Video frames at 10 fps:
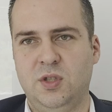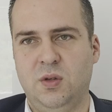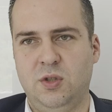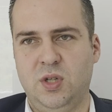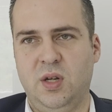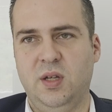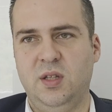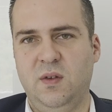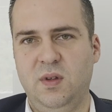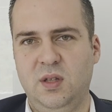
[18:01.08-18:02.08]
social
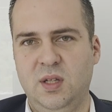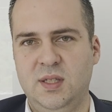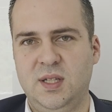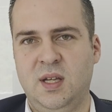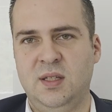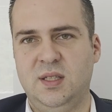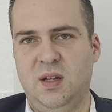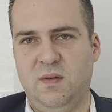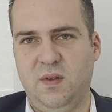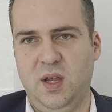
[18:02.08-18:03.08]
activities and
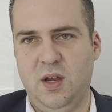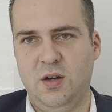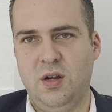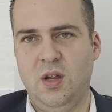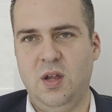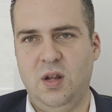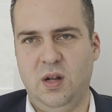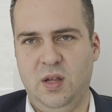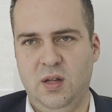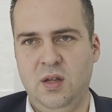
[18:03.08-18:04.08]
self-care,
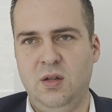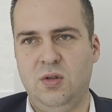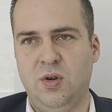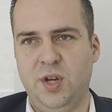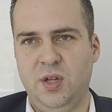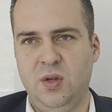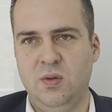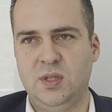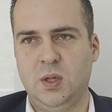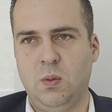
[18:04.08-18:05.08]
leading to a
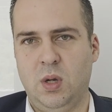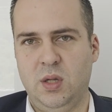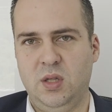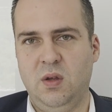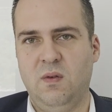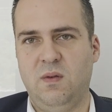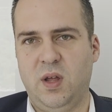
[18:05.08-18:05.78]
reduced quality of